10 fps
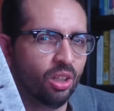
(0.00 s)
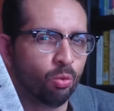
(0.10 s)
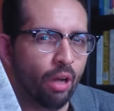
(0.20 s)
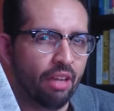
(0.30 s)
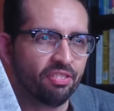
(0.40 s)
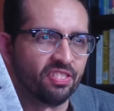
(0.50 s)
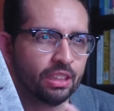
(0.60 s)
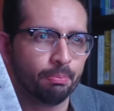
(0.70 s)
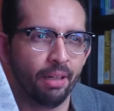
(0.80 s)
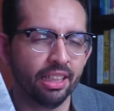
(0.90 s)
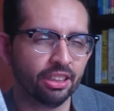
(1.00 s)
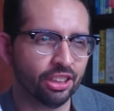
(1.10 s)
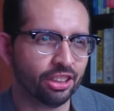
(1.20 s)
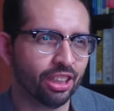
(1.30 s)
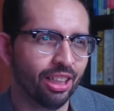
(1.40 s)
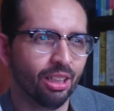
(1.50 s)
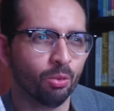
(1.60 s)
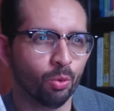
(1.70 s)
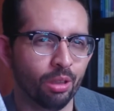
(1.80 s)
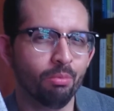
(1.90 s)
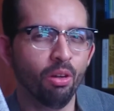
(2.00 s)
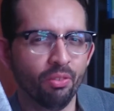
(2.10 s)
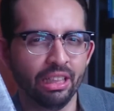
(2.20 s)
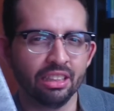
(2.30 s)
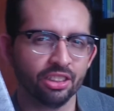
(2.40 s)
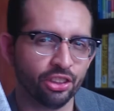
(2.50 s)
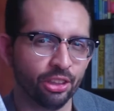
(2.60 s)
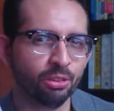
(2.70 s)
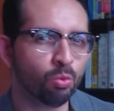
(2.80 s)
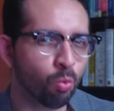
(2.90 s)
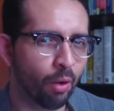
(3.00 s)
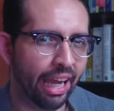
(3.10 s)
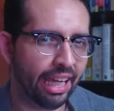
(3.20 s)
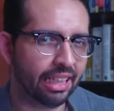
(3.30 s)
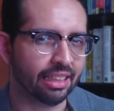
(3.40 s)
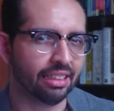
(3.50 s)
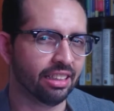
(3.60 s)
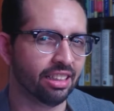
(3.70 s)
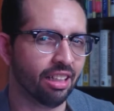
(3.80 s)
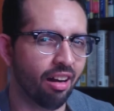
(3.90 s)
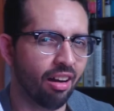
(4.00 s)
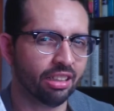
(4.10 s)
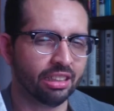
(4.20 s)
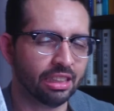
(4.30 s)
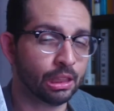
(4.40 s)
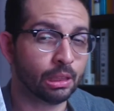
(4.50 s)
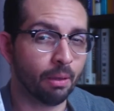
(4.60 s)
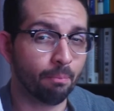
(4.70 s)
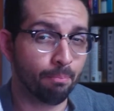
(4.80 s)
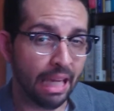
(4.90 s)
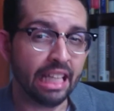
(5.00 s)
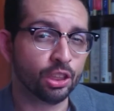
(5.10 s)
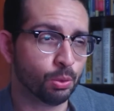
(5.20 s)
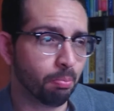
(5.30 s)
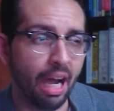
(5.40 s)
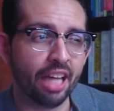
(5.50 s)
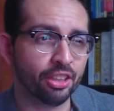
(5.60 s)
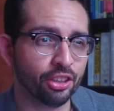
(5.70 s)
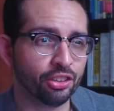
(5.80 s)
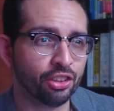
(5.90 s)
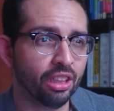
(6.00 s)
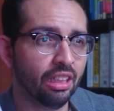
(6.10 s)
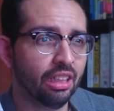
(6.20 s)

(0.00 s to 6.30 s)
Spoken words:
wave of spiders were moving in a certain way, and there are these big spiders